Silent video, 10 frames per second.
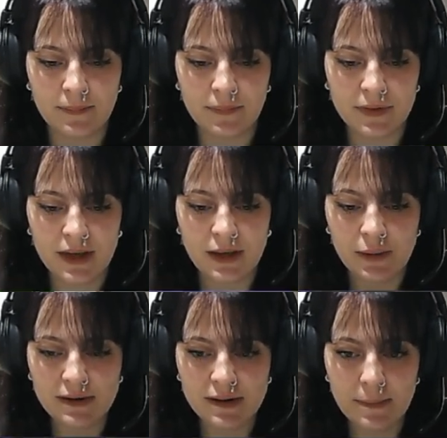He
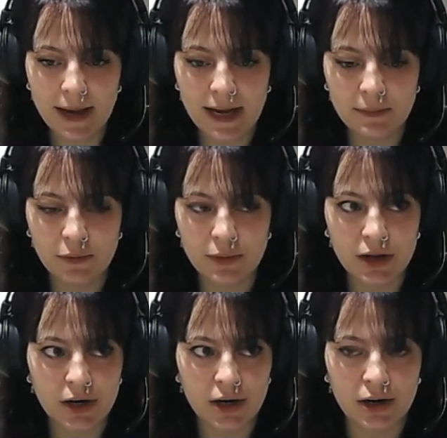was compatible with
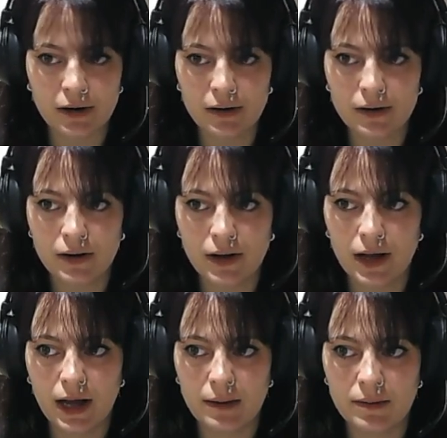her,
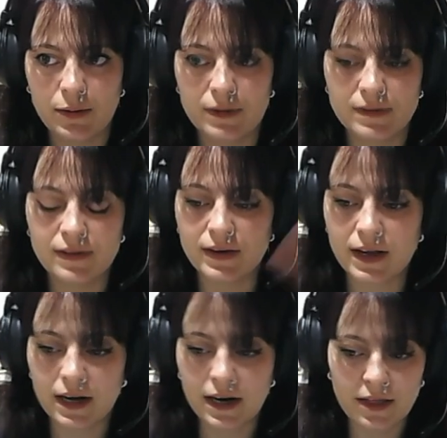who is living
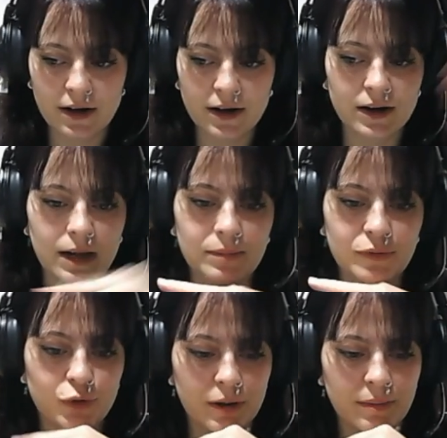in another
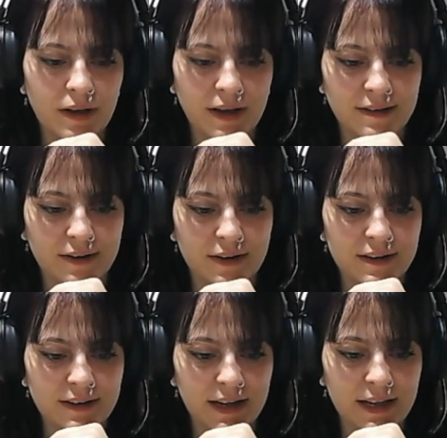dorm. I'll get to her in a
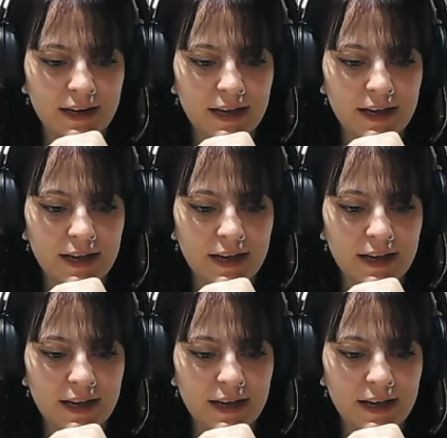second.